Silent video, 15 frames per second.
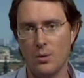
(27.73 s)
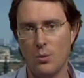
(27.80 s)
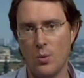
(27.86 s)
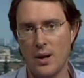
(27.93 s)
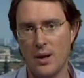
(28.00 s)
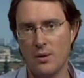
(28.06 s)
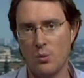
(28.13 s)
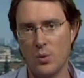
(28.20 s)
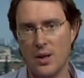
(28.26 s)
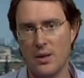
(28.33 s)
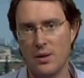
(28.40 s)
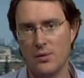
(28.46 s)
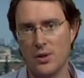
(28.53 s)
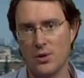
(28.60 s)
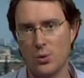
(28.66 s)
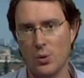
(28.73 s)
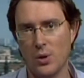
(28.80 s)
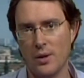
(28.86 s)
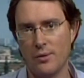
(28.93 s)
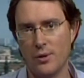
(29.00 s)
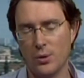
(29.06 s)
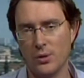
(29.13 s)
when this
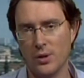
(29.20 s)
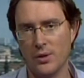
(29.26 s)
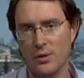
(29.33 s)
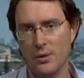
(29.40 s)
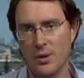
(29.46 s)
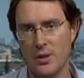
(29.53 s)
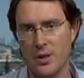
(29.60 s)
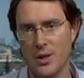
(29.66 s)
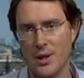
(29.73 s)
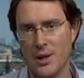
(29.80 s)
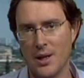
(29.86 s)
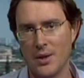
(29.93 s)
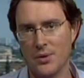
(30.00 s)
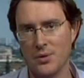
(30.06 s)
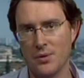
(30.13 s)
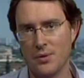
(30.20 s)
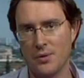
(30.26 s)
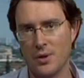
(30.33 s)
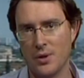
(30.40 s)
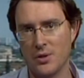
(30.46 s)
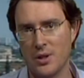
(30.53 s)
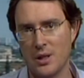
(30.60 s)
all unfolded in the early hours
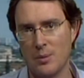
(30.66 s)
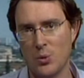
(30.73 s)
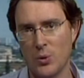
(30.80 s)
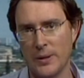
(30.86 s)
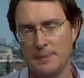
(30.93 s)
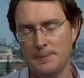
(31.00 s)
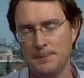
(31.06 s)
of Sunday morning.